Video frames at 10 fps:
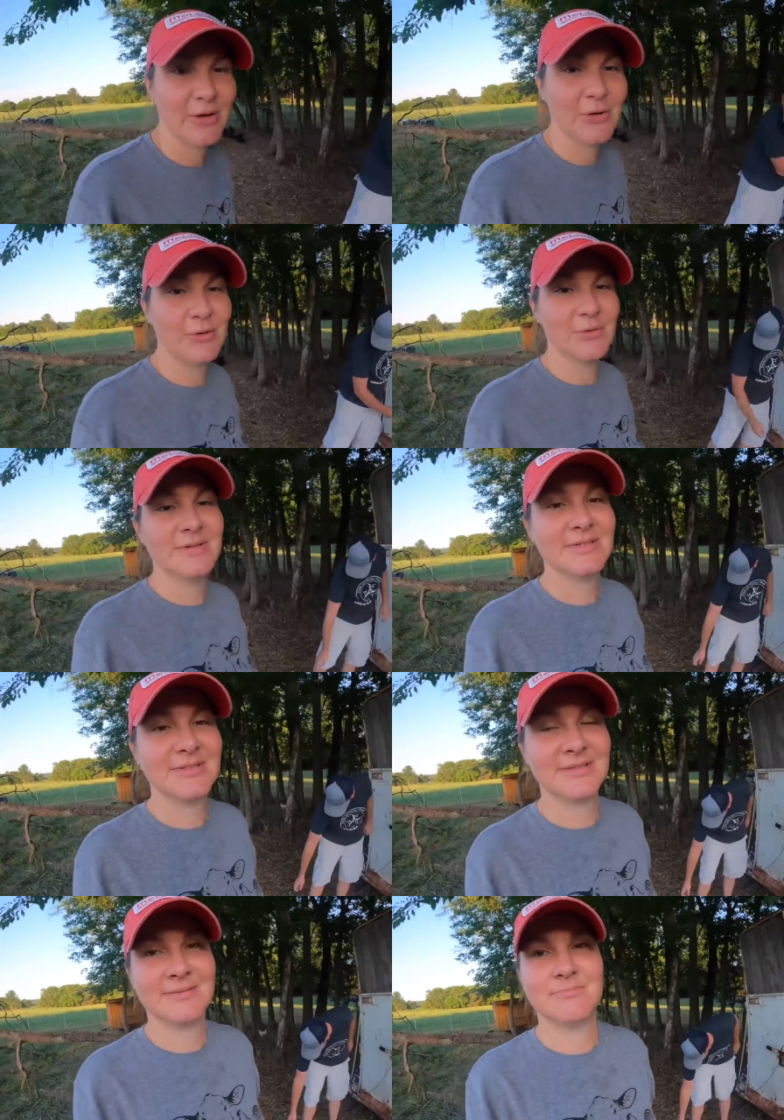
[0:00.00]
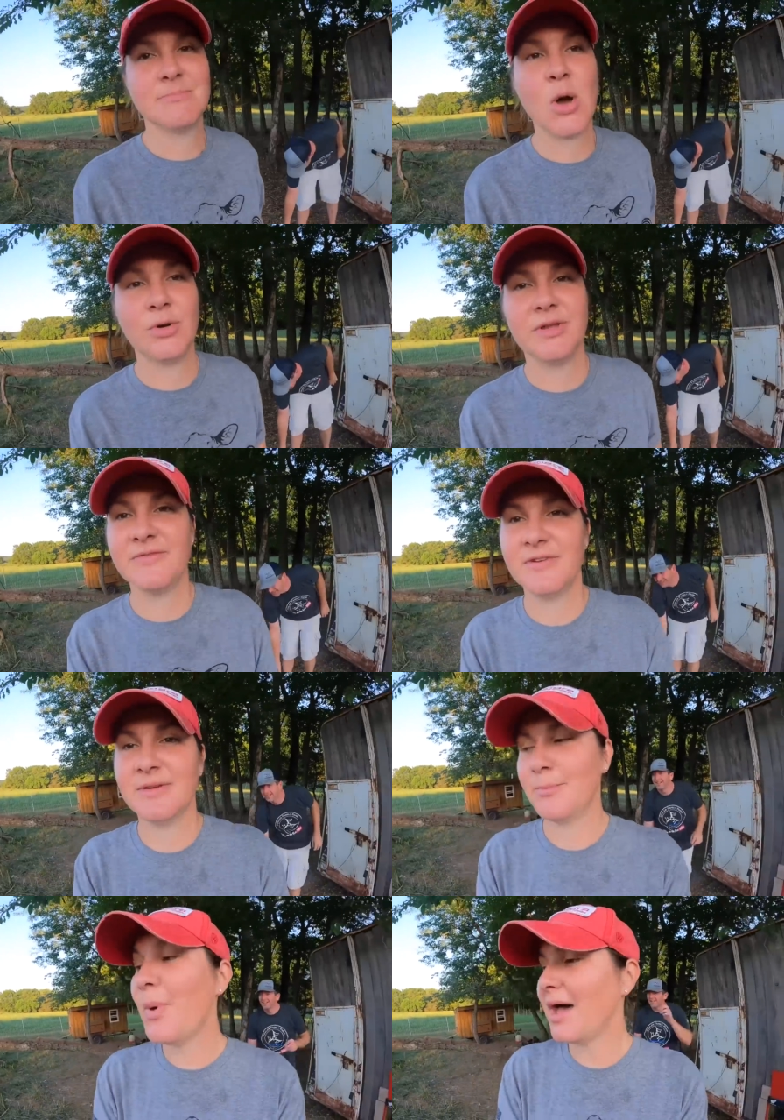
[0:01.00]
whole motive,
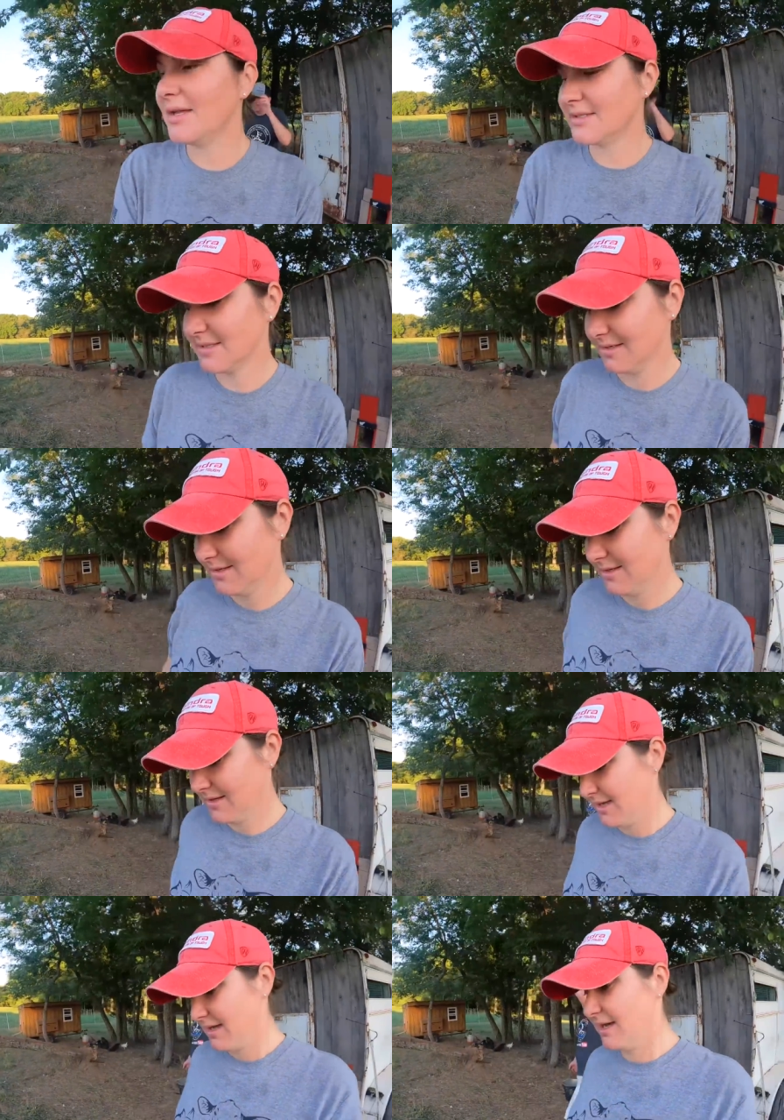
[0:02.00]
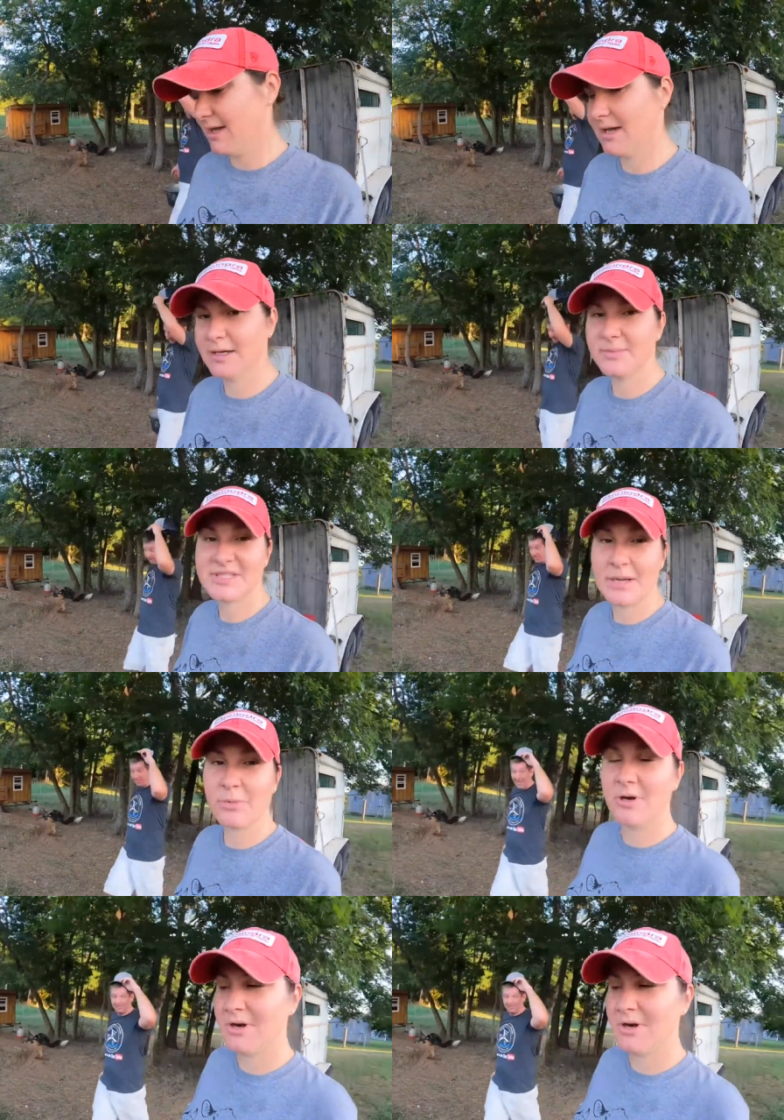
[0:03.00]
but um, summer